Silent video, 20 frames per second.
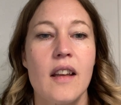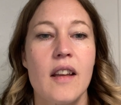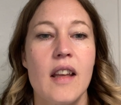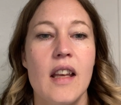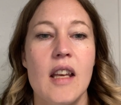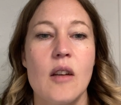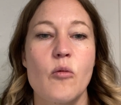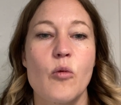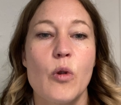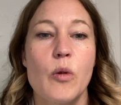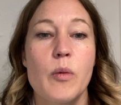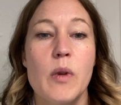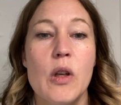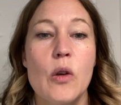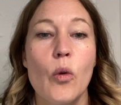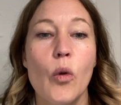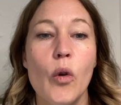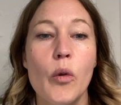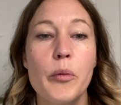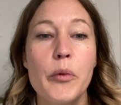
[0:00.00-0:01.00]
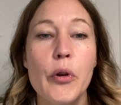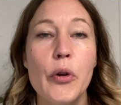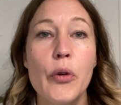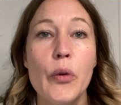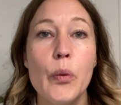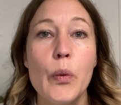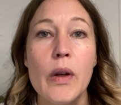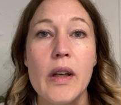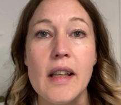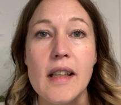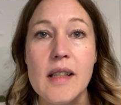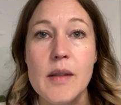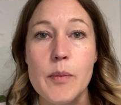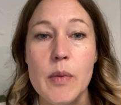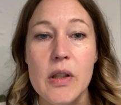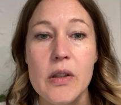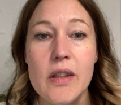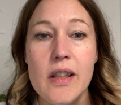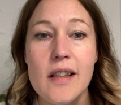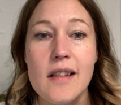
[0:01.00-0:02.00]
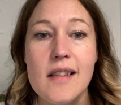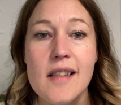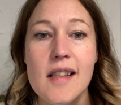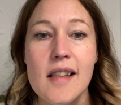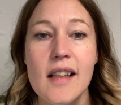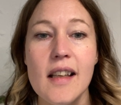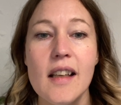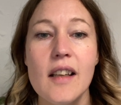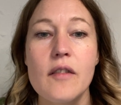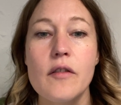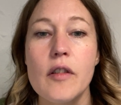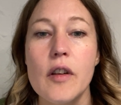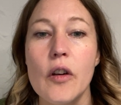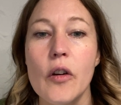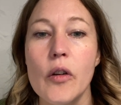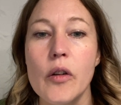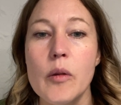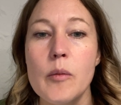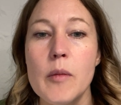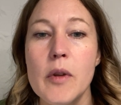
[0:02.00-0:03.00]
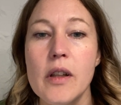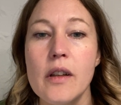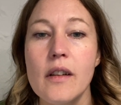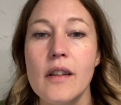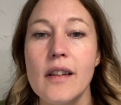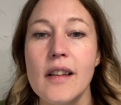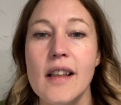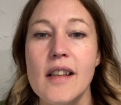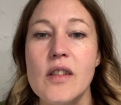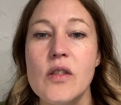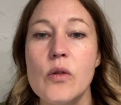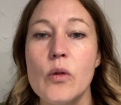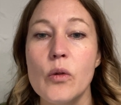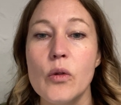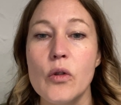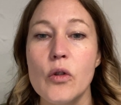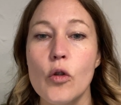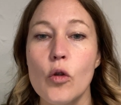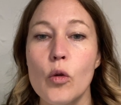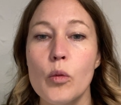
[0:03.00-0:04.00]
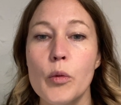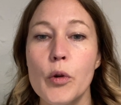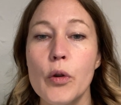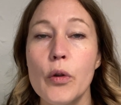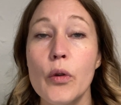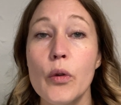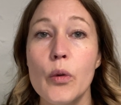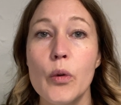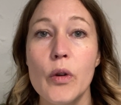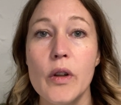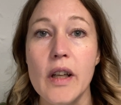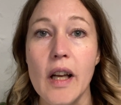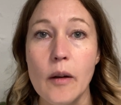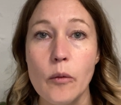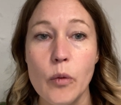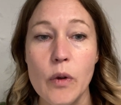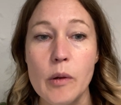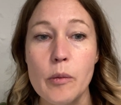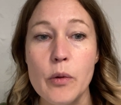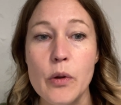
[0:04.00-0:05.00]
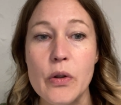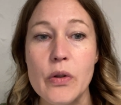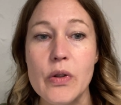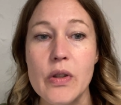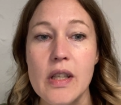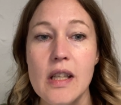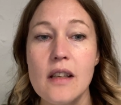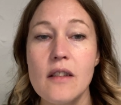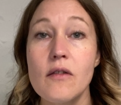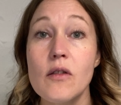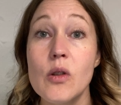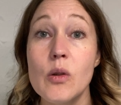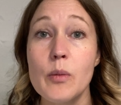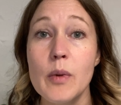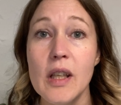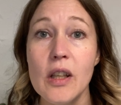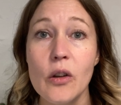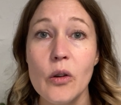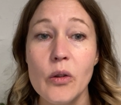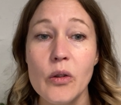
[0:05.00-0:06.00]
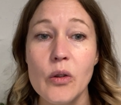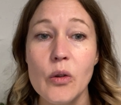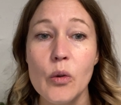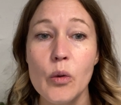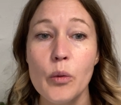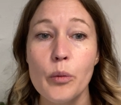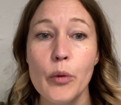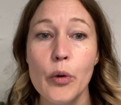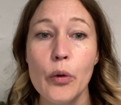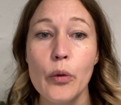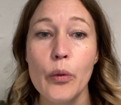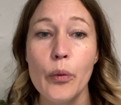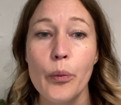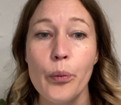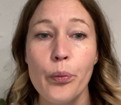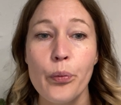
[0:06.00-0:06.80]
It would be normal when experiencing a phenomenon that's not normal or that we perceive to be not normal,